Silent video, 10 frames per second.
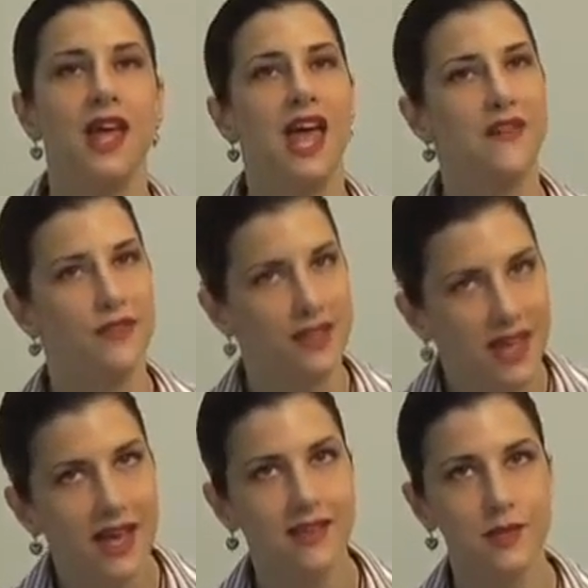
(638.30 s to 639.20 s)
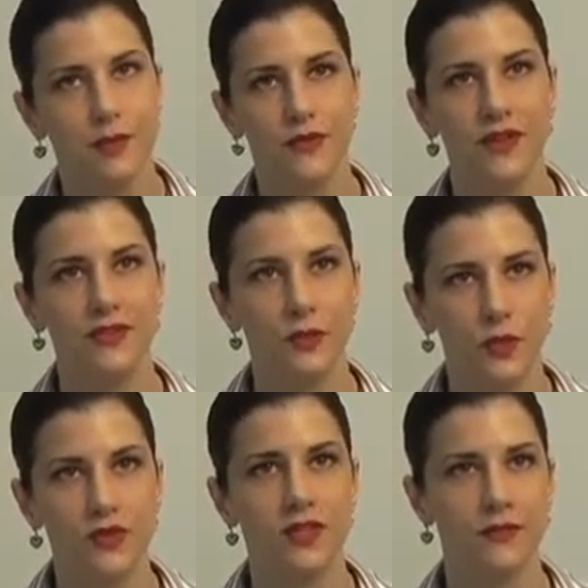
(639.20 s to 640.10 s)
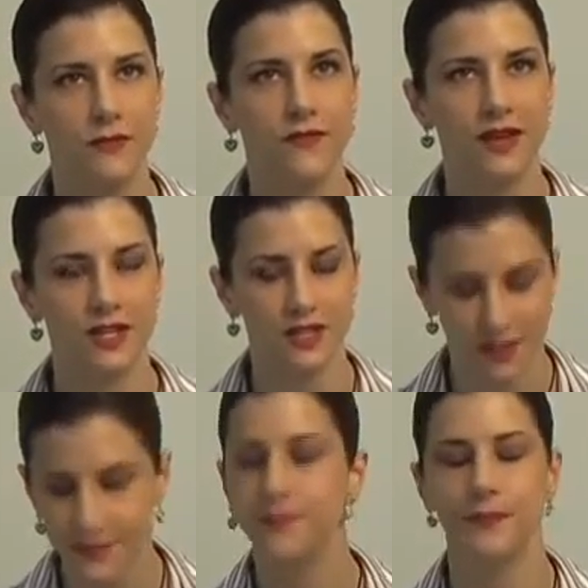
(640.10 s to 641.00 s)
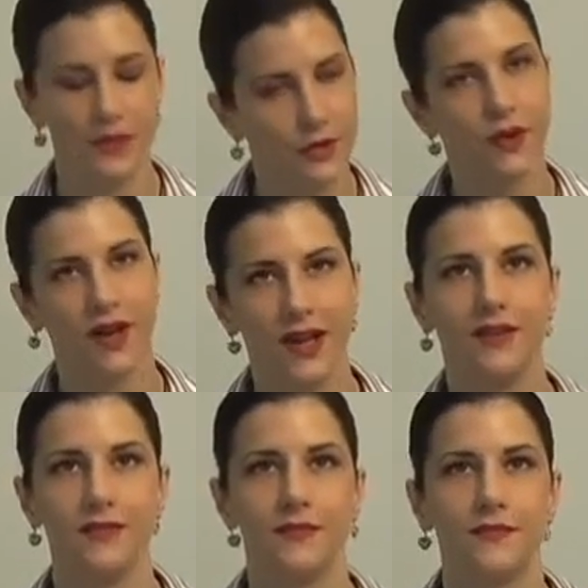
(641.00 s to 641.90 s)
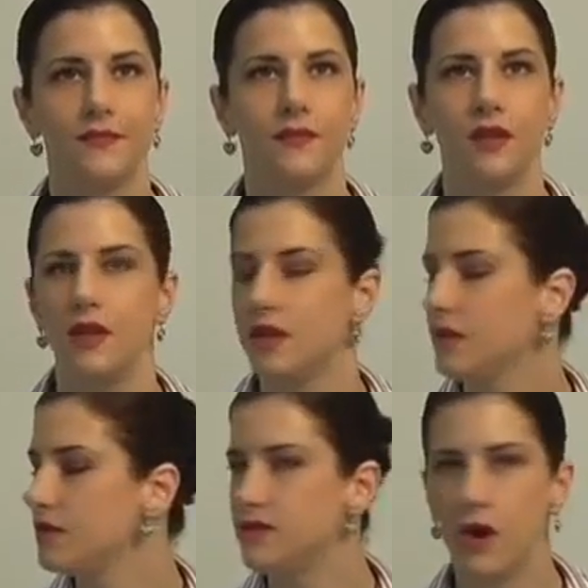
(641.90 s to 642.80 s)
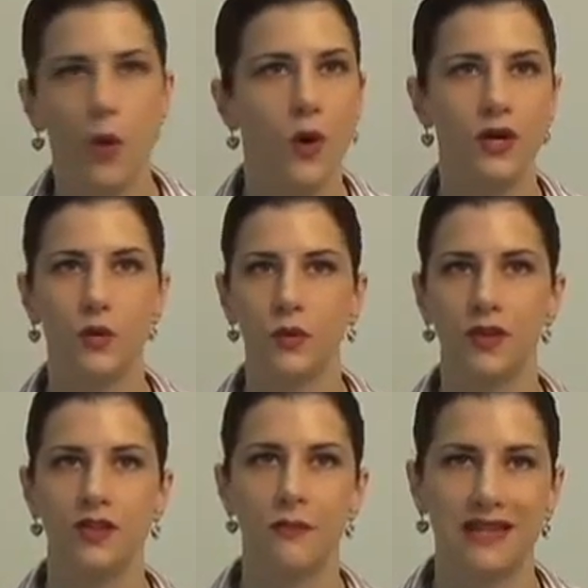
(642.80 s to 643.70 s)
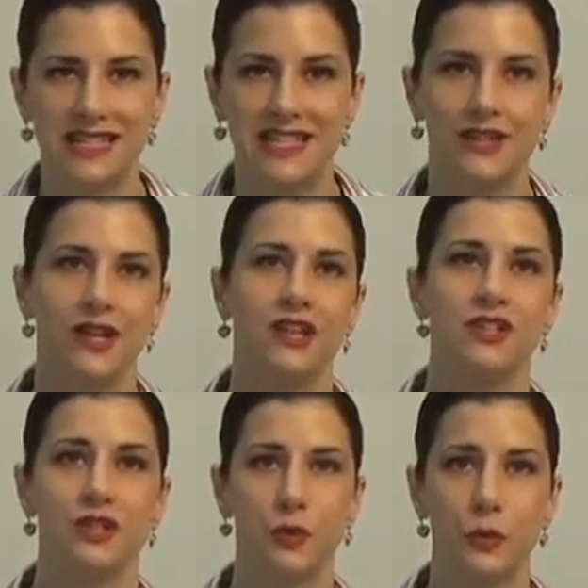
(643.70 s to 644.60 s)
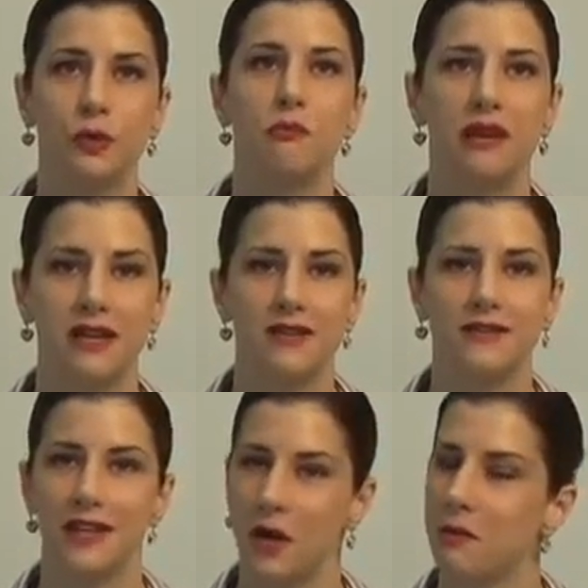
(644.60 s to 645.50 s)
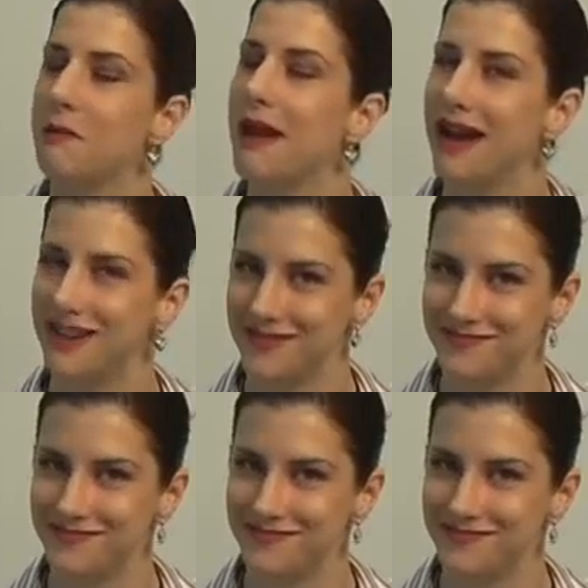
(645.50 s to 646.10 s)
If you guessed to prevent the risk of infection, you're right. You don't want to rinse bacteria into your wound bed. That would be bad.